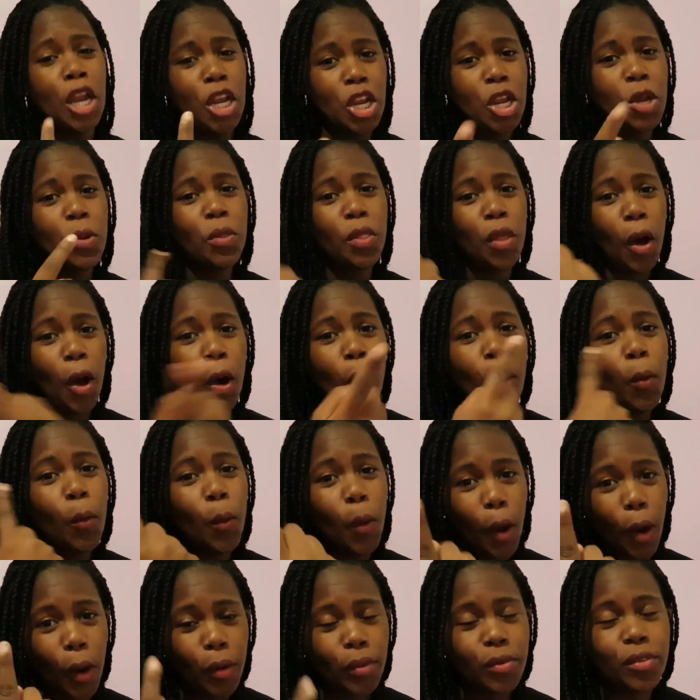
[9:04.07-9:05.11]
and you and the whole
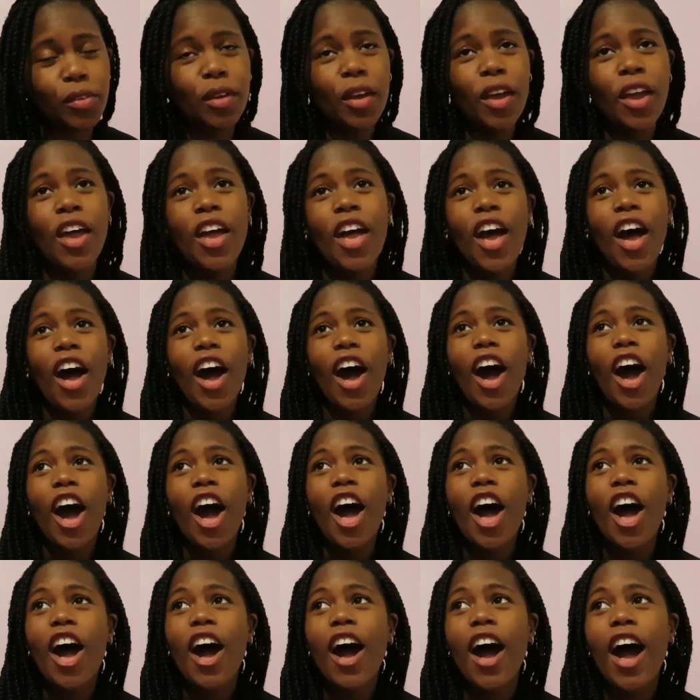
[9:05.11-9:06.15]
world,
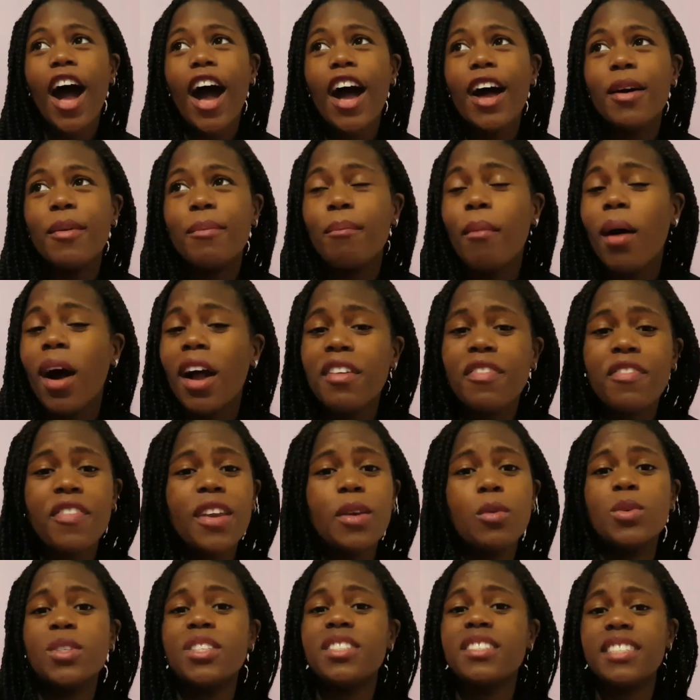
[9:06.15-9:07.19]
my
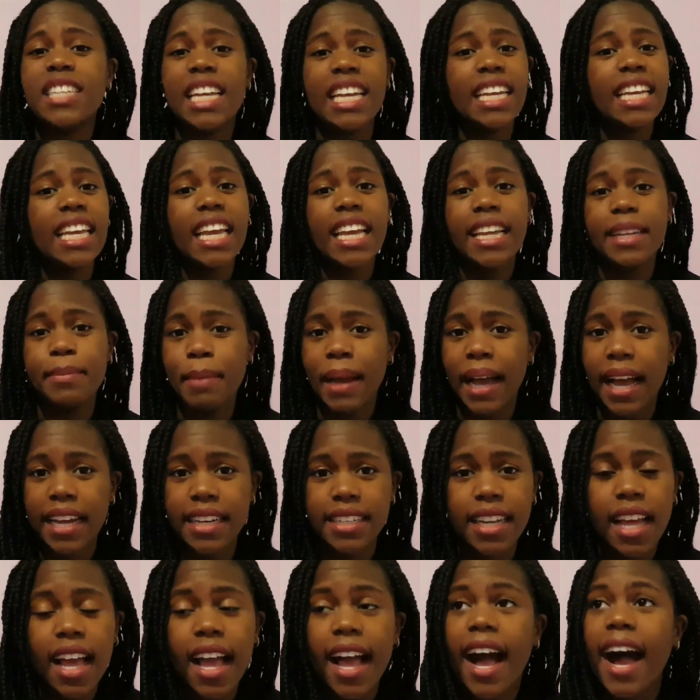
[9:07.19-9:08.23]
feet were stinking, man.
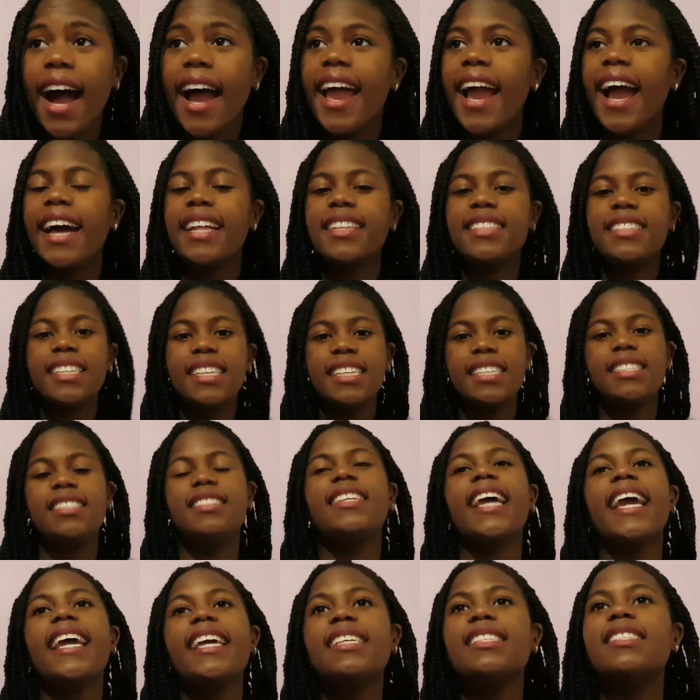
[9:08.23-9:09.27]
I had these
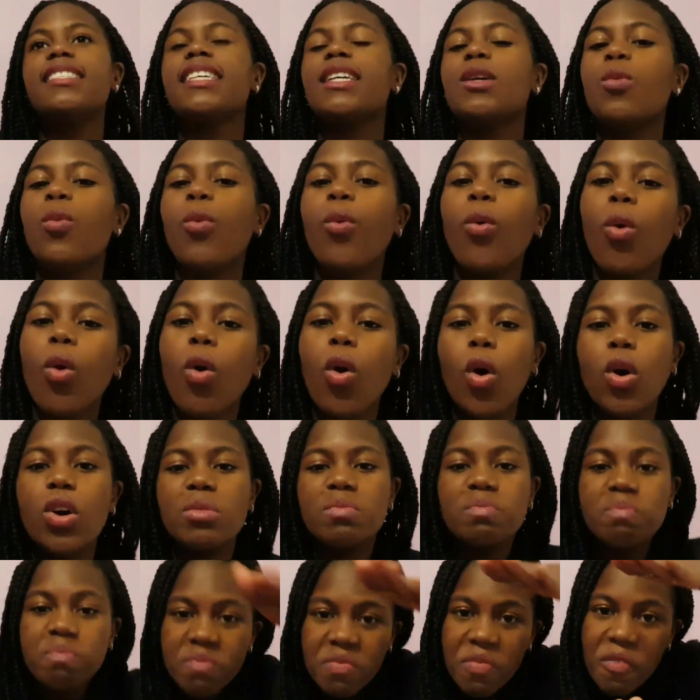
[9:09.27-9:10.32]
Daisy wore
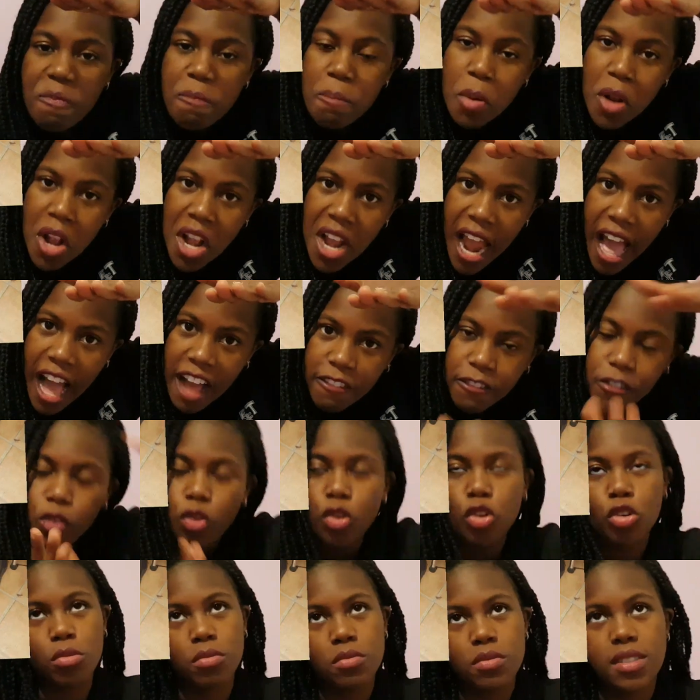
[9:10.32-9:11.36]

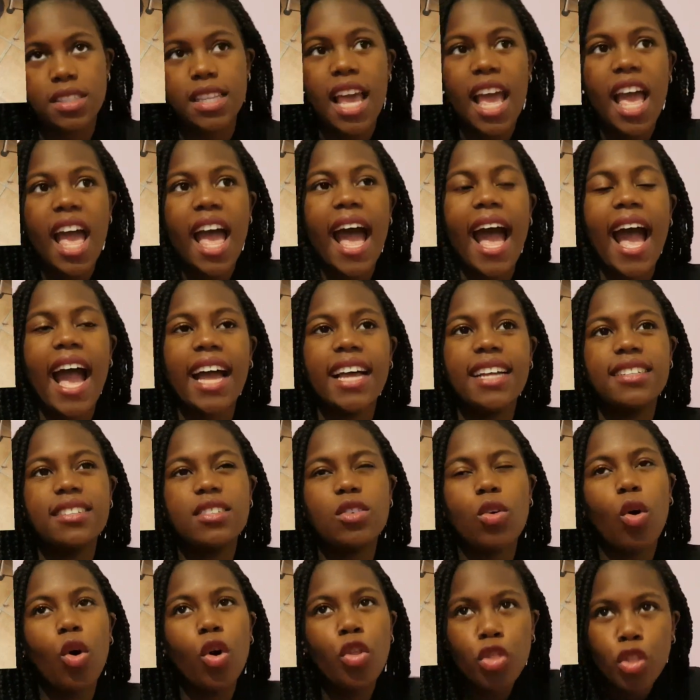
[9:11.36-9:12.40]
platforms, and
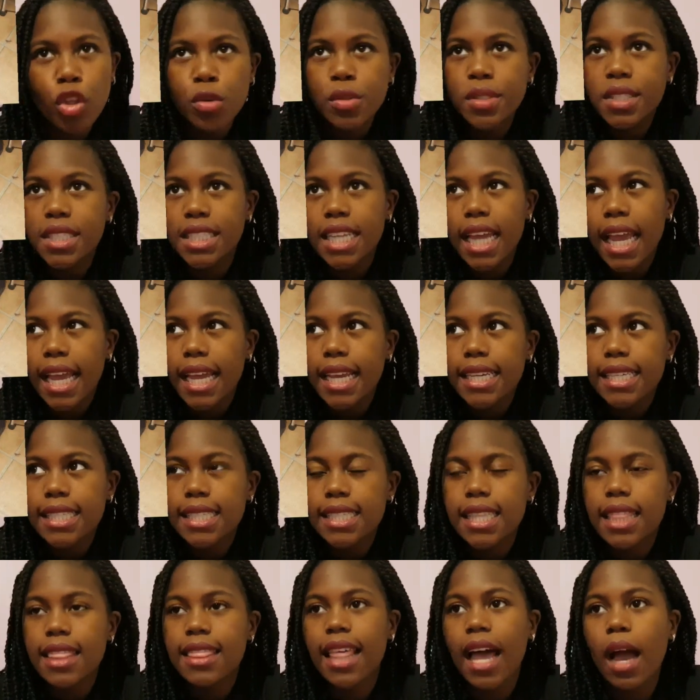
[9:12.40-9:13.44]
on those days,
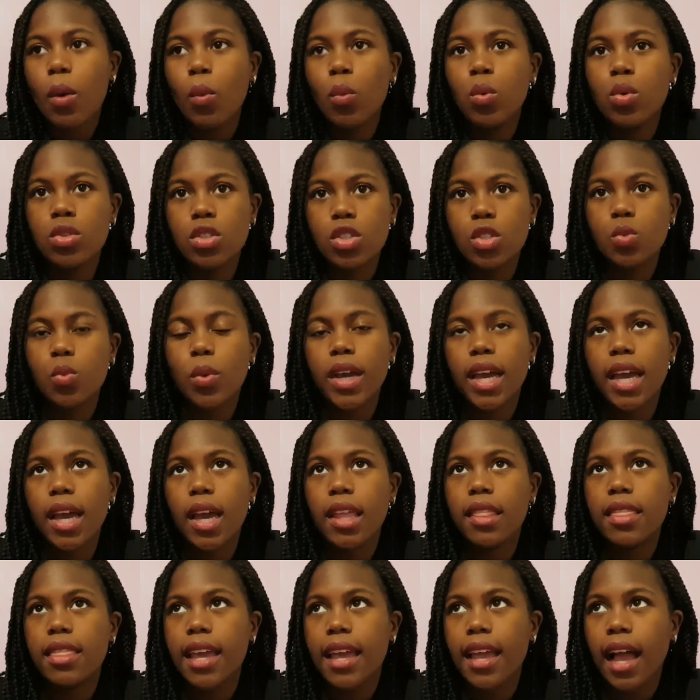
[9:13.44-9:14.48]
that was where
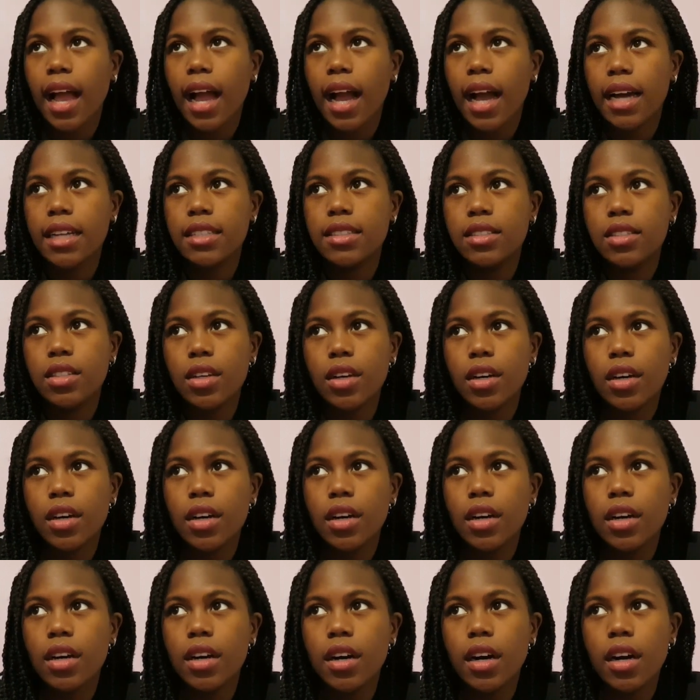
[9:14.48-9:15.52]
they had
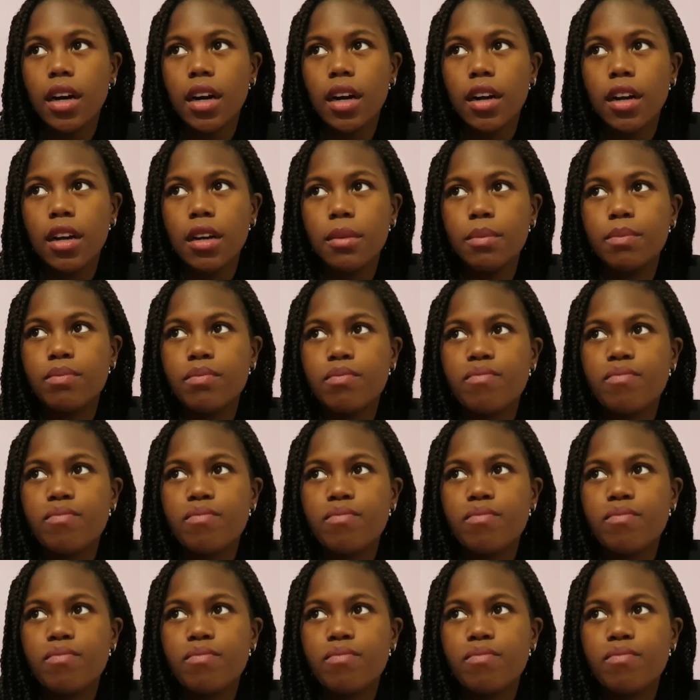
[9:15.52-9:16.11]
the